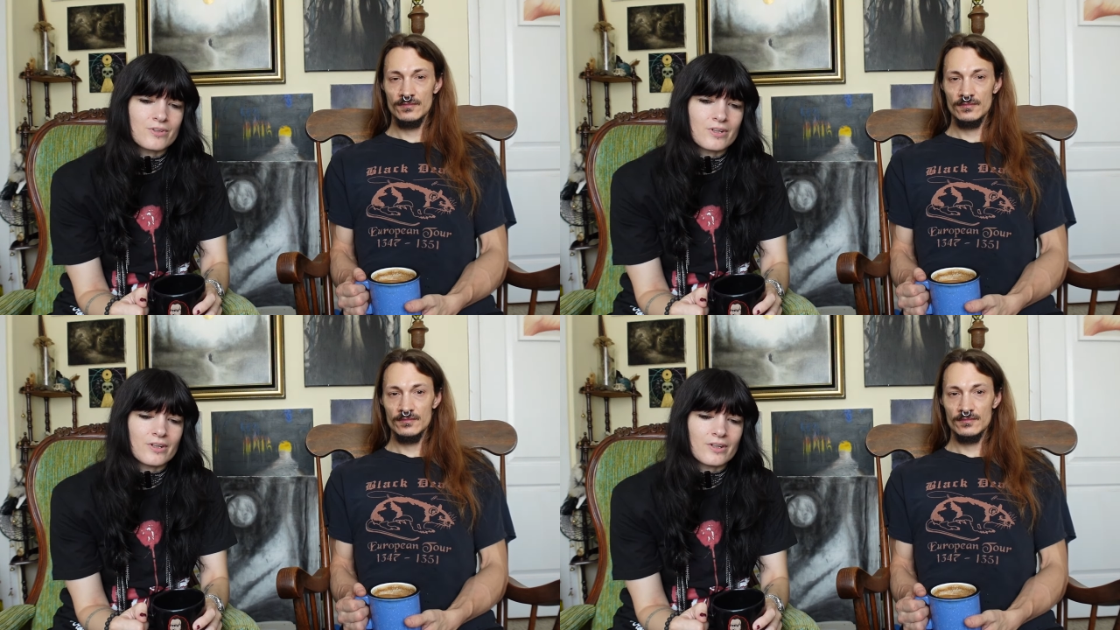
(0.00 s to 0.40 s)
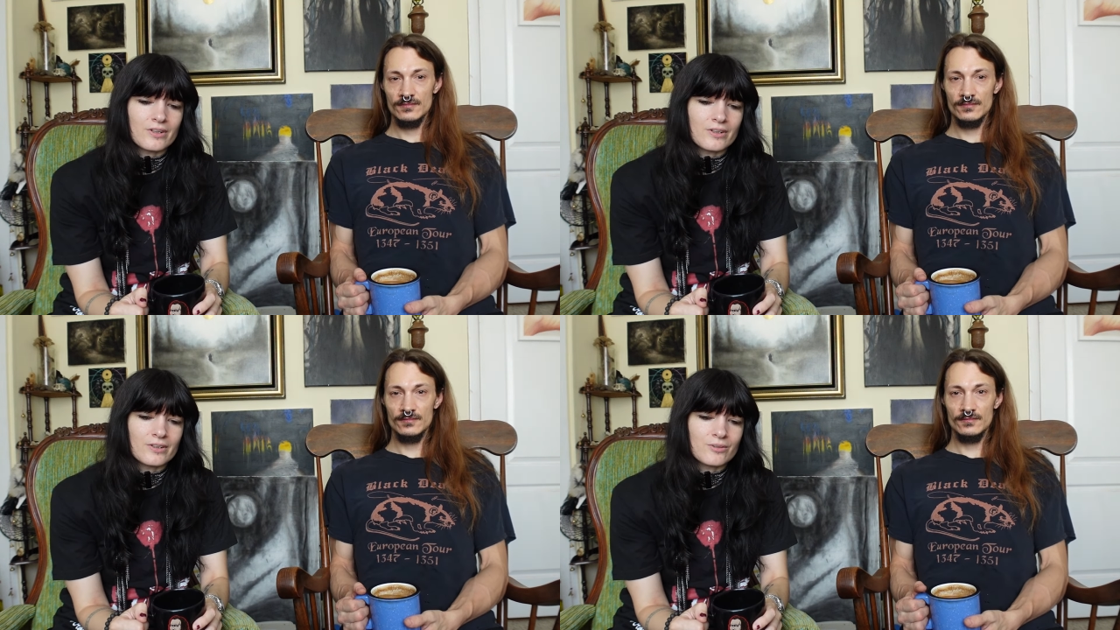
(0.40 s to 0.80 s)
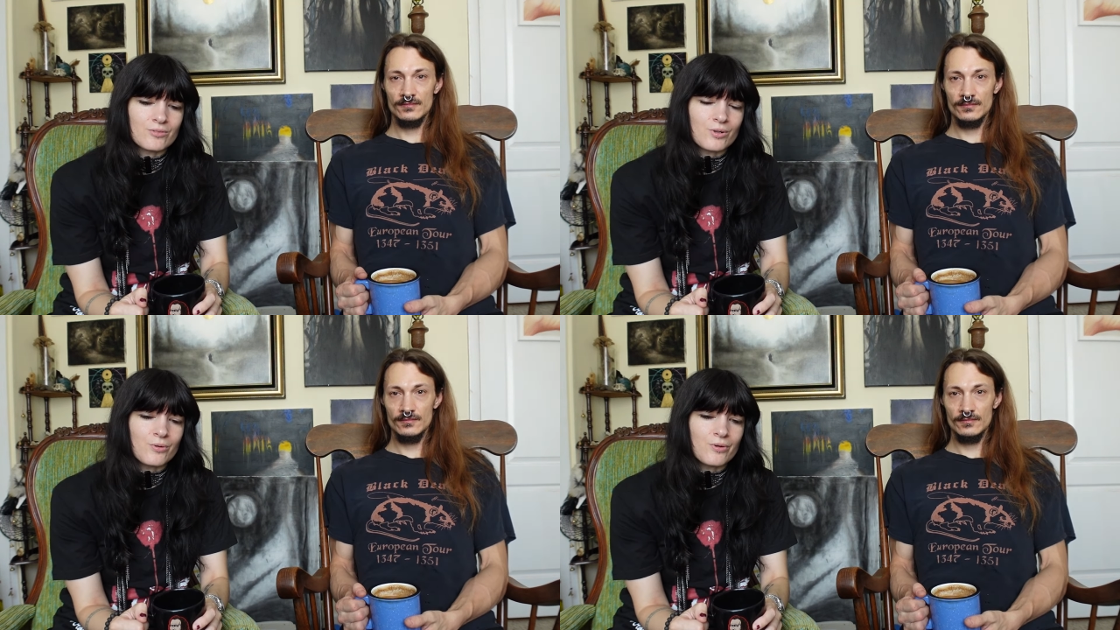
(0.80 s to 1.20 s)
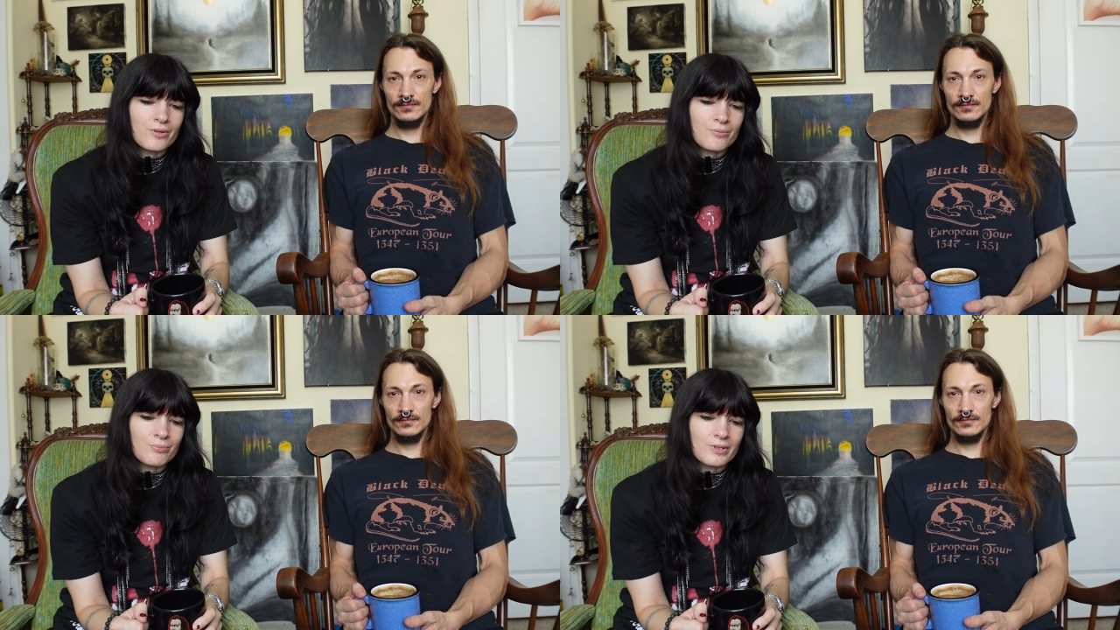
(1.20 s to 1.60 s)
Speaker 1: uh,
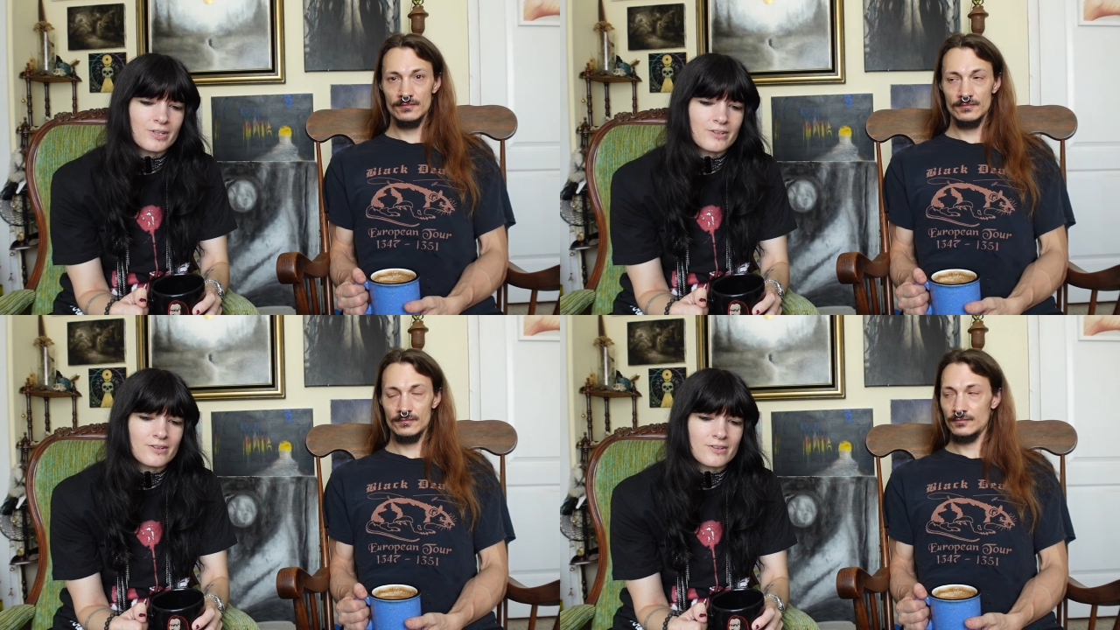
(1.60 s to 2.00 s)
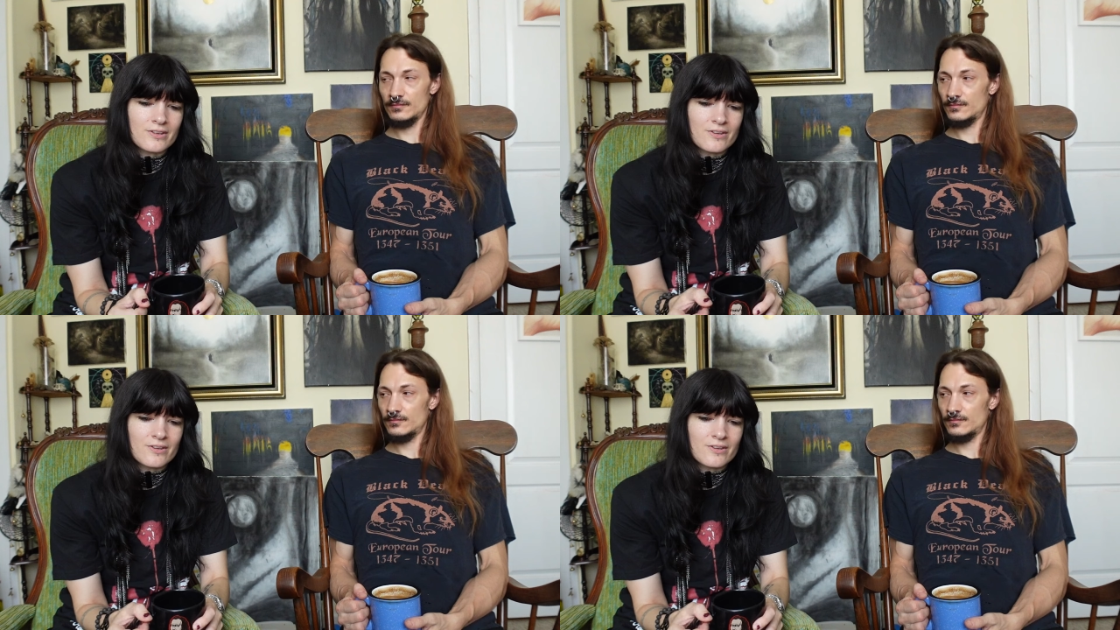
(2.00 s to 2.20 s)
record because